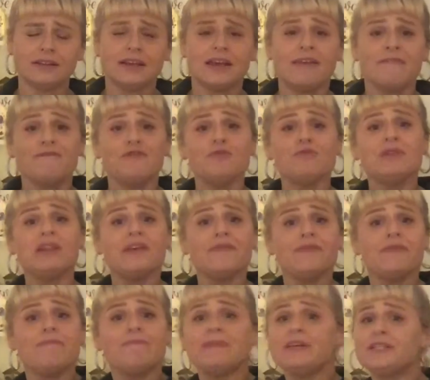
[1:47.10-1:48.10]
If you live
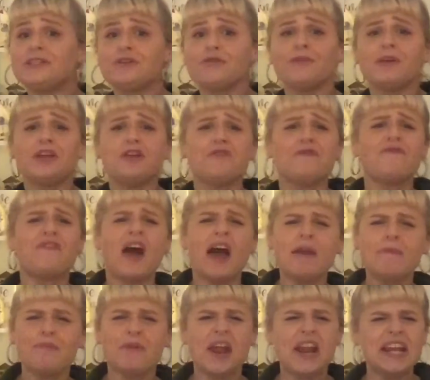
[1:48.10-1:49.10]
in misery, you're
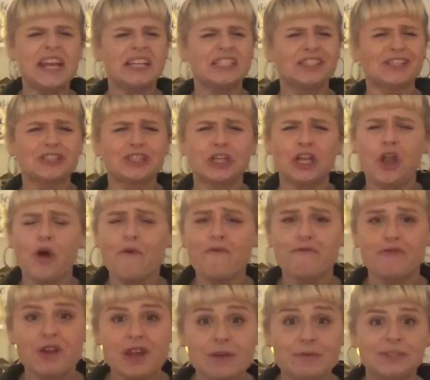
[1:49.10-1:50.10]
vibrating at such a low
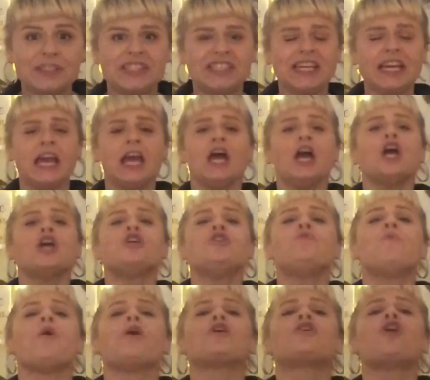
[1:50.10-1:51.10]
frequency,
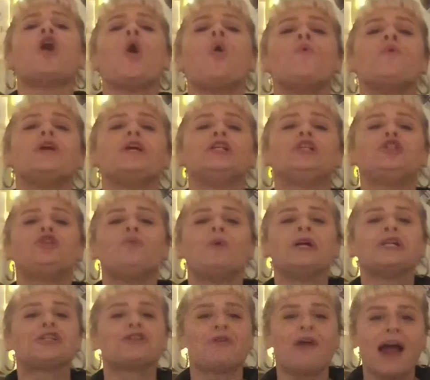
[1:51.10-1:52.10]
you are going to
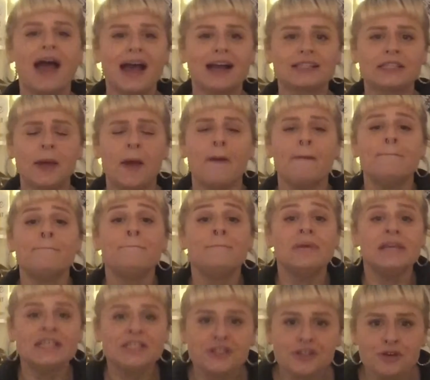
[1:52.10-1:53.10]
attract
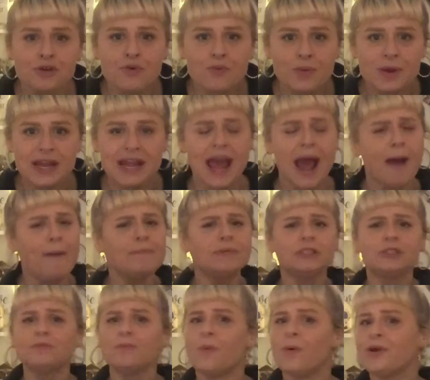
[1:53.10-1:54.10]
misery. How
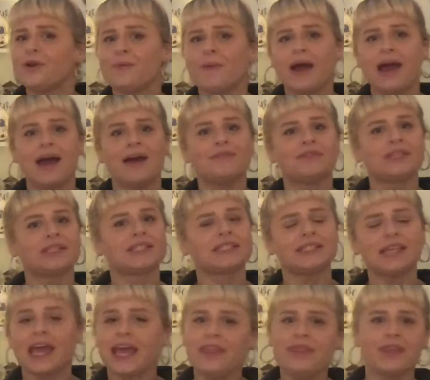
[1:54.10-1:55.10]
much more do I have to
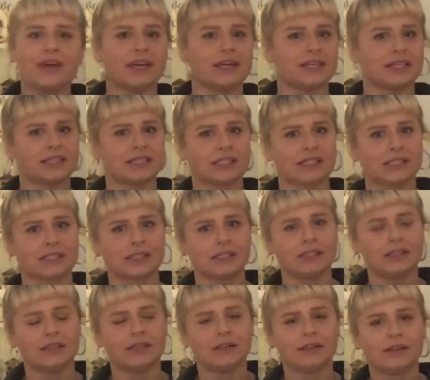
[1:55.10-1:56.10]
say this?
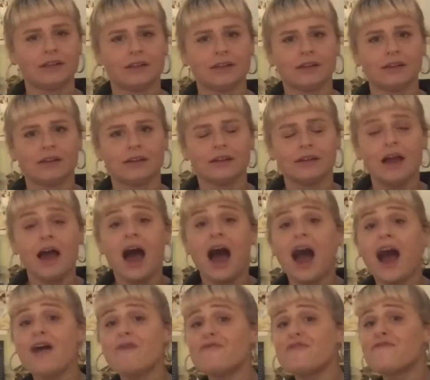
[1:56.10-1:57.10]

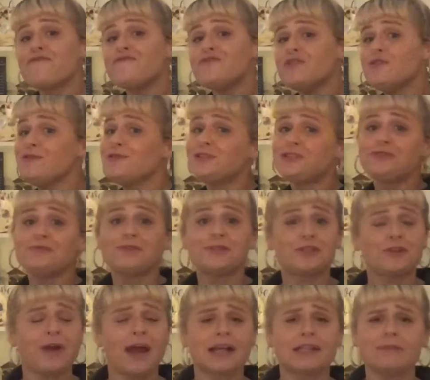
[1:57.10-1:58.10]
I refuse to
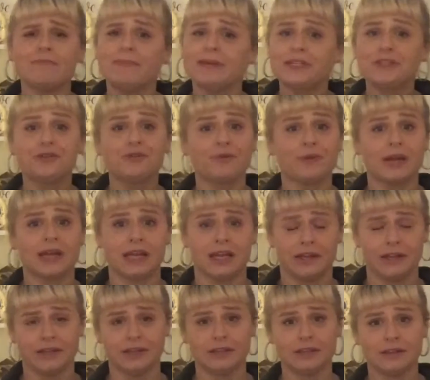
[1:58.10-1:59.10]
attract
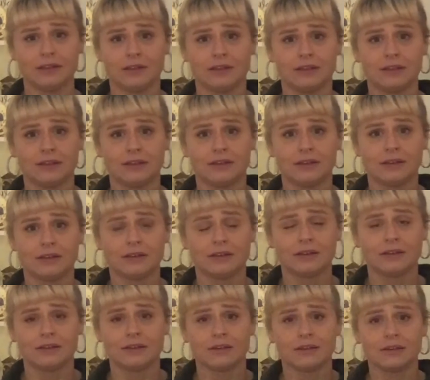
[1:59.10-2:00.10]
misery.
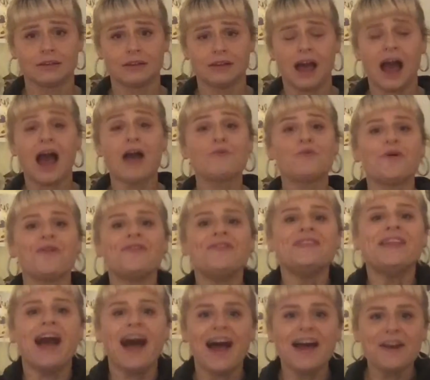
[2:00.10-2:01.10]
I will
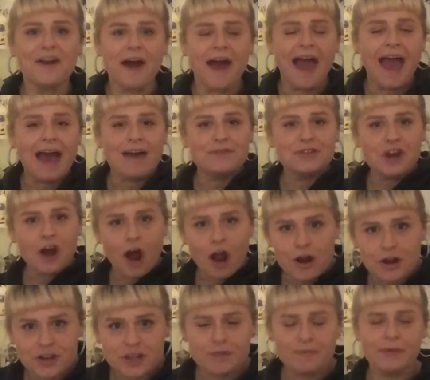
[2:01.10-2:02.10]
not have an
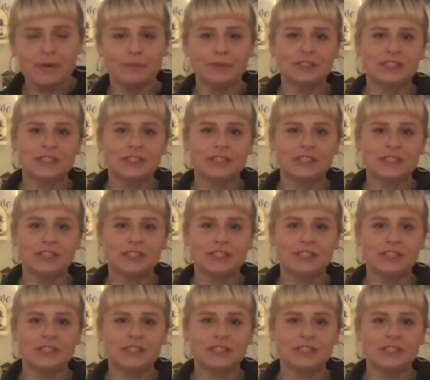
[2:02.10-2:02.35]
argument with